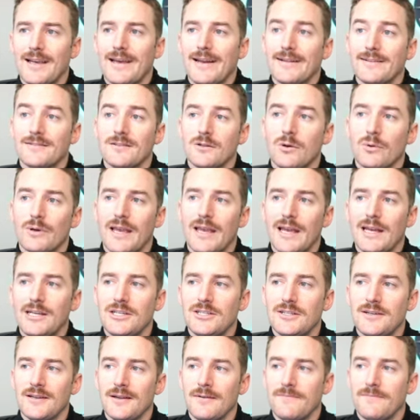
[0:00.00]
and its
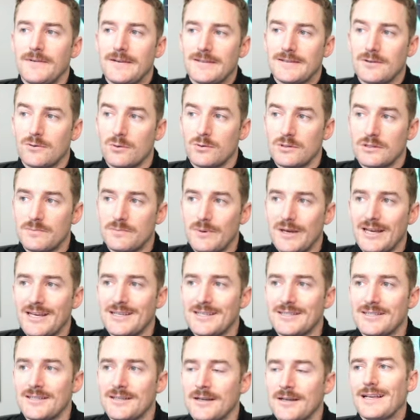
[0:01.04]
location in physical
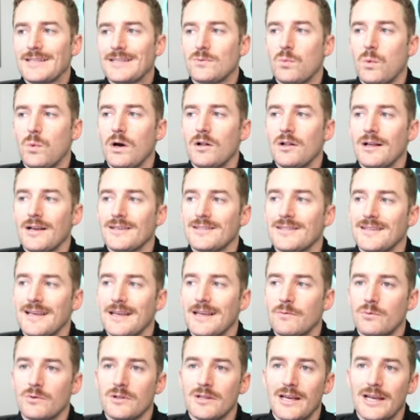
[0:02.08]
space, as well as
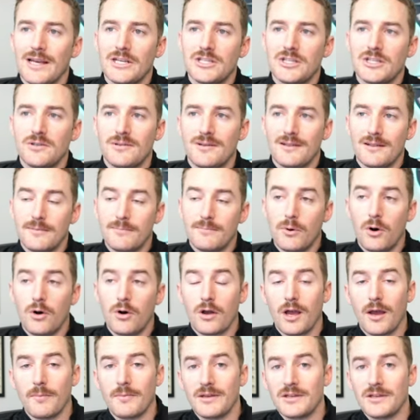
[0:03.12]
in relation to the ball
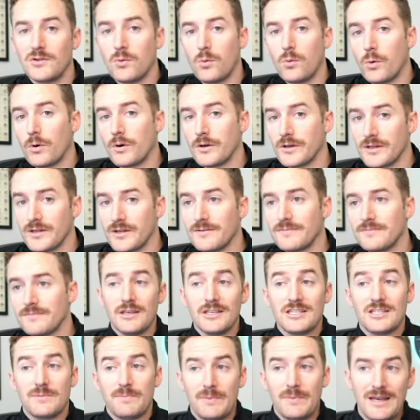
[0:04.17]
coming toward it. The
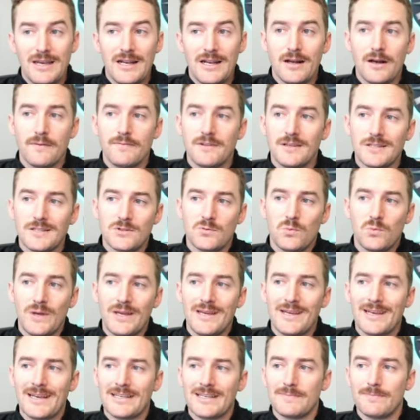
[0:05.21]
speed of the
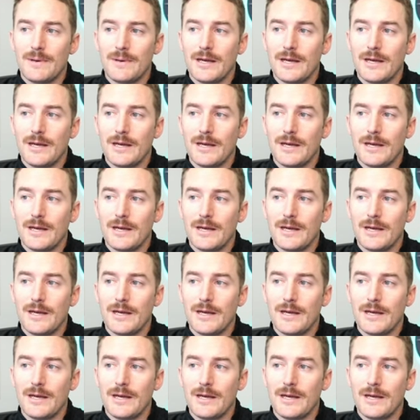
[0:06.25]
swing is